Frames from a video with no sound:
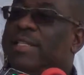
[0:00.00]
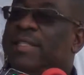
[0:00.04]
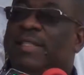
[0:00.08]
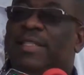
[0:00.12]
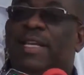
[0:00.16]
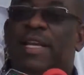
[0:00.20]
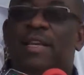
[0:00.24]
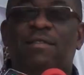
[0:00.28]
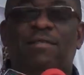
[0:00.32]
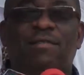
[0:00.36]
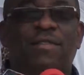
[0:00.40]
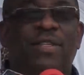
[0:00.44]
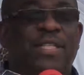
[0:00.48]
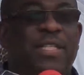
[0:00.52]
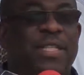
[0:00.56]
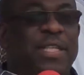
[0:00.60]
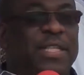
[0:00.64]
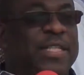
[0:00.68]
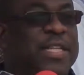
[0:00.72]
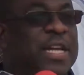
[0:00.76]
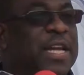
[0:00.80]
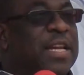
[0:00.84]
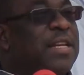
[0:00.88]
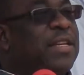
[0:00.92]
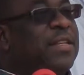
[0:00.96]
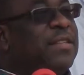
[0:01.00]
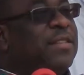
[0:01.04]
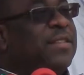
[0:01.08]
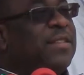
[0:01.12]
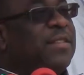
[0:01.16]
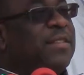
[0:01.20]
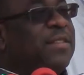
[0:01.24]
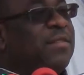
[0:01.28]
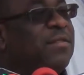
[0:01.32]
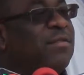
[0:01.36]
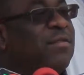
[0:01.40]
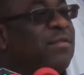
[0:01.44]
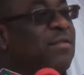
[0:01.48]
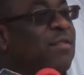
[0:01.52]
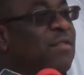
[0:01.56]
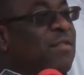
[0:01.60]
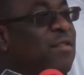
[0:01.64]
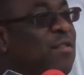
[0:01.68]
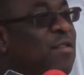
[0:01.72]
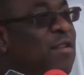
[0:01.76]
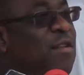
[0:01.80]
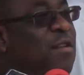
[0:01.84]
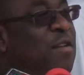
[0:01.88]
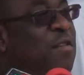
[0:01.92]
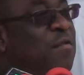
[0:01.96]
television channels,
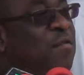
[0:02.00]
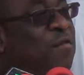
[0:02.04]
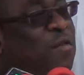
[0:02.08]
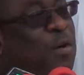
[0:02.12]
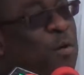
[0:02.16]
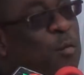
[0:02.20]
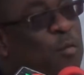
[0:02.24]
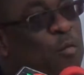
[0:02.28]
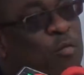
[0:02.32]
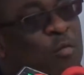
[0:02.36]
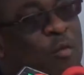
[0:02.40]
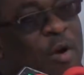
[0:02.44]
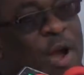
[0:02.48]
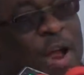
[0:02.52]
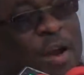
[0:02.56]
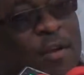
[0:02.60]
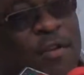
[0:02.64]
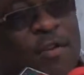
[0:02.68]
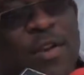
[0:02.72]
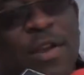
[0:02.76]
from one